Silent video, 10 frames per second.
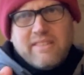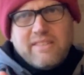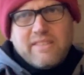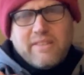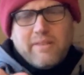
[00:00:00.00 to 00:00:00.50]

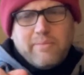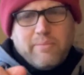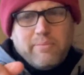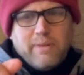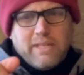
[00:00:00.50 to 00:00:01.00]
So the
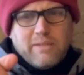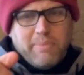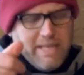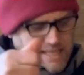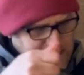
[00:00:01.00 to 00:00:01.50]
watch
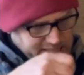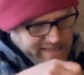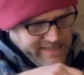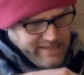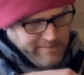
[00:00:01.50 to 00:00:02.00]
band has at
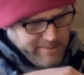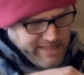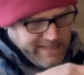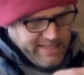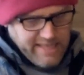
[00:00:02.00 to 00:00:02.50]
least come
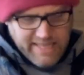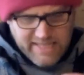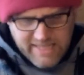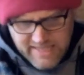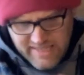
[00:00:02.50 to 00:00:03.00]

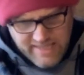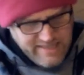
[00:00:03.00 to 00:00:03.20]
disconnected.